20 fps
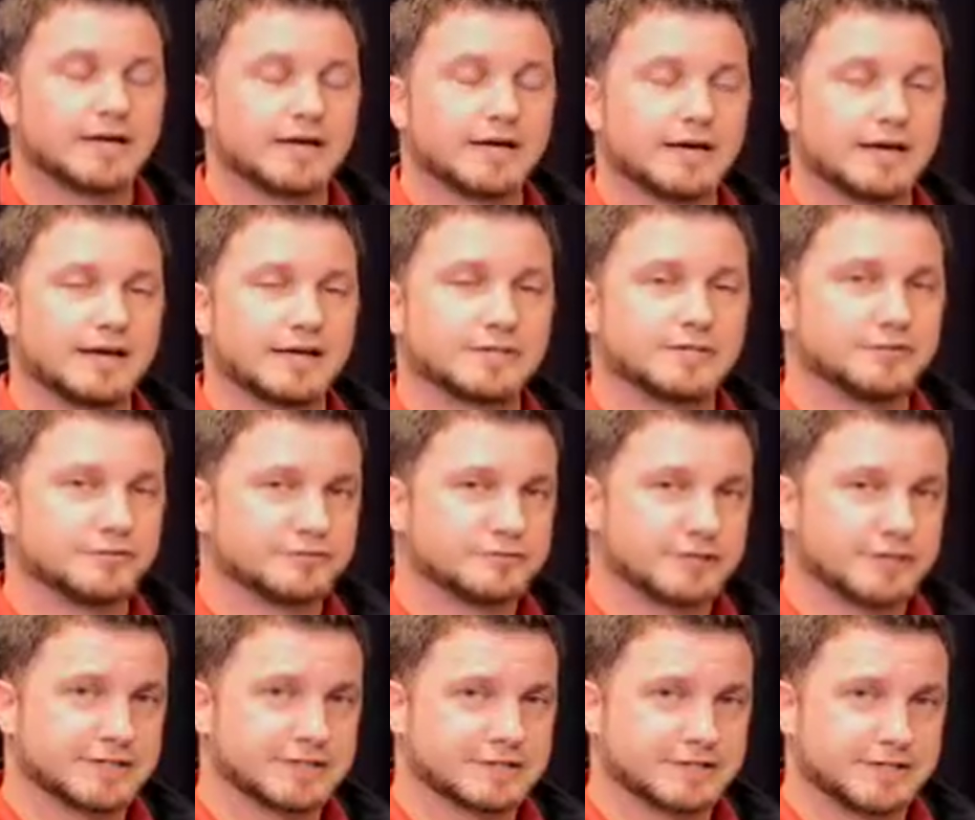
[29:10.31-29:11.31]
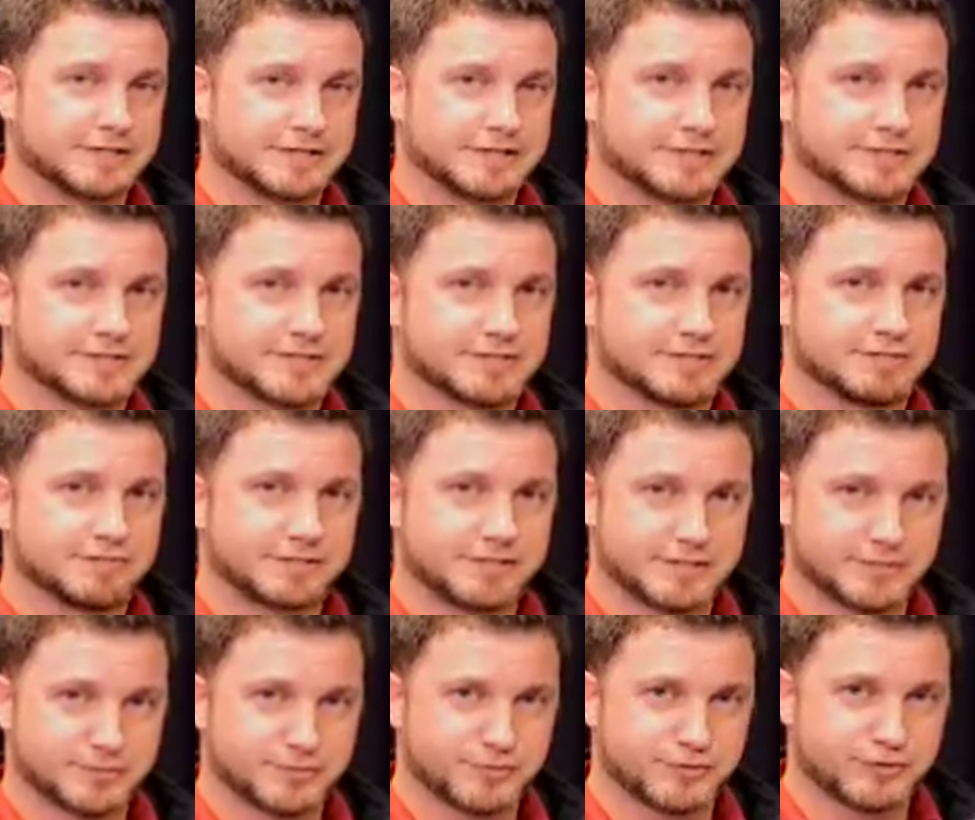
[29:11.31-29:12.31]
And don't forget to like us on
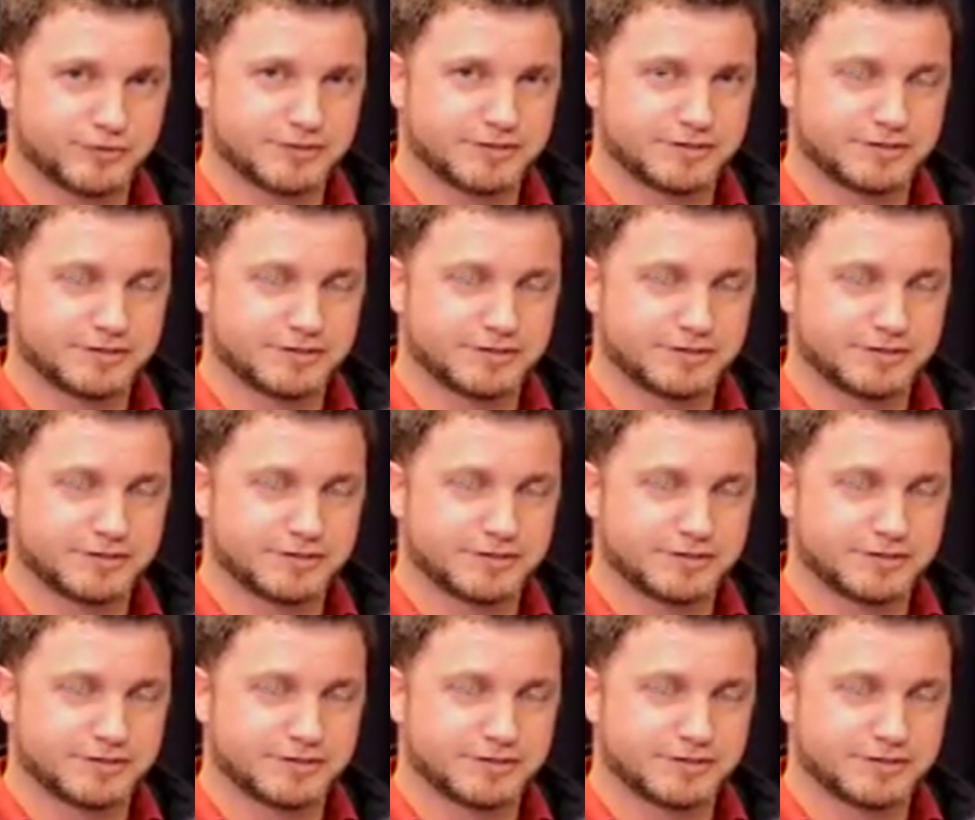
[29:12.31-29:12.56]
Facebook.